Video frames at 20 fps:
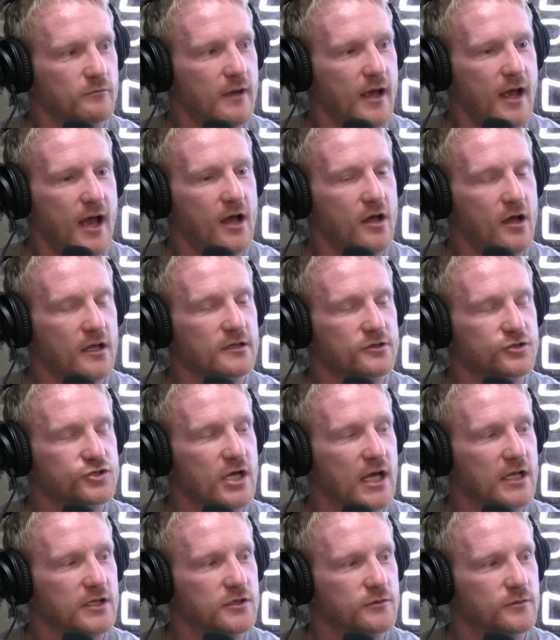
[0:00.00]
Mate, I
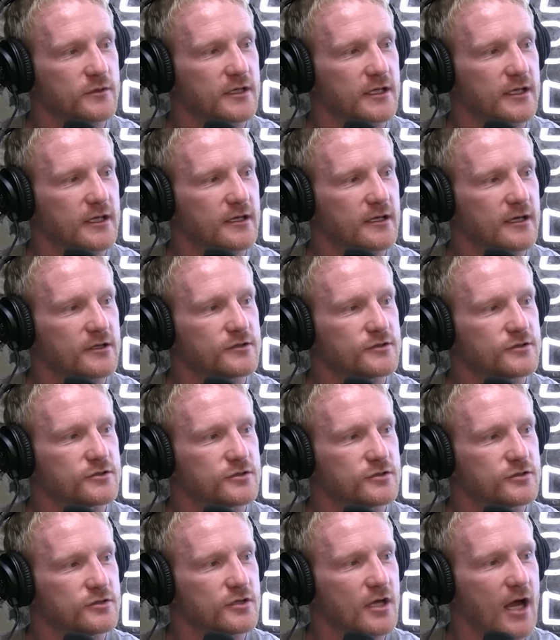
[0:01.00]
genuinely,
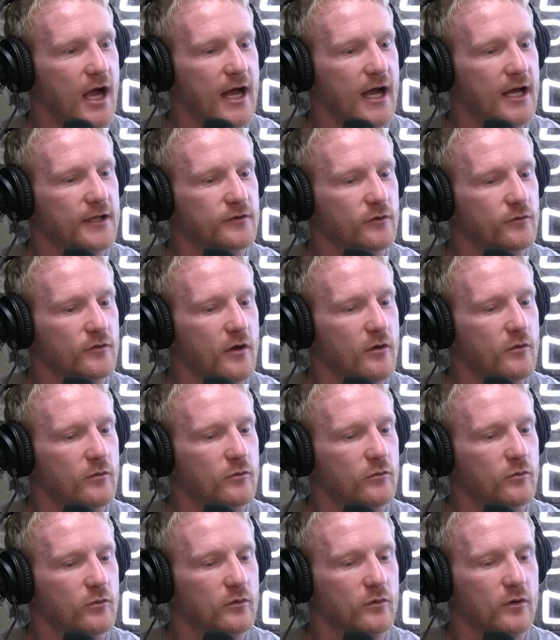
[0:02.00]
I don't
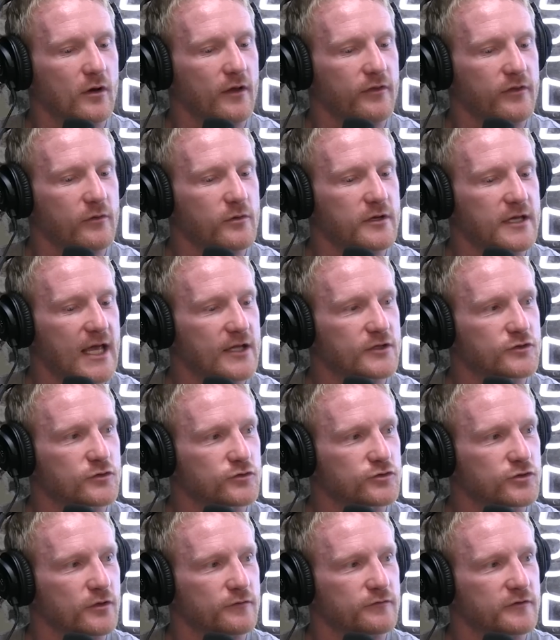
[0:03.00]
know. I think we get a
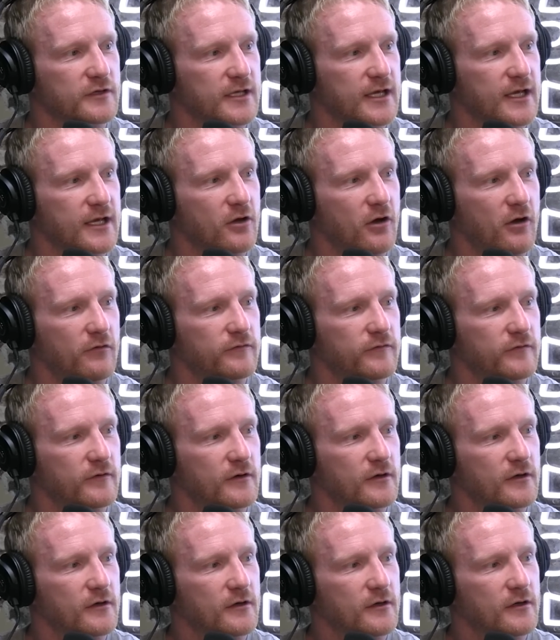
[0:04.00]
touch off the
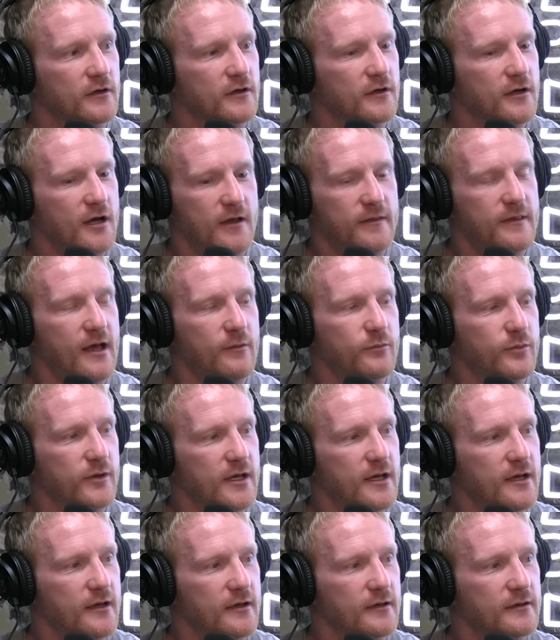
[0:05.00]
kickoff, and that'd
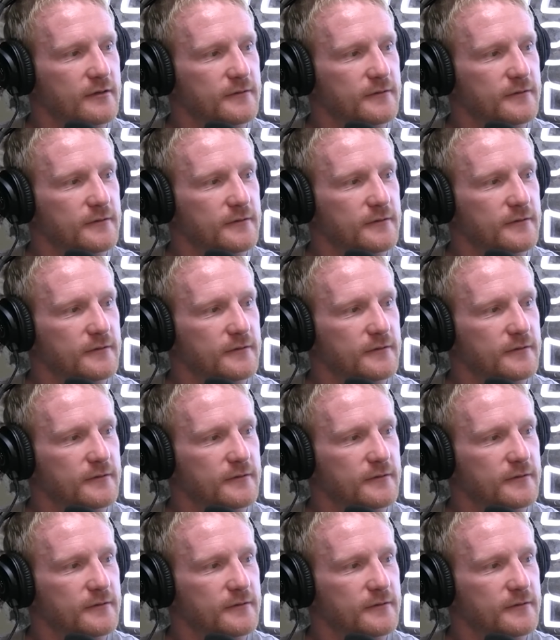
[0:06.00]
be it.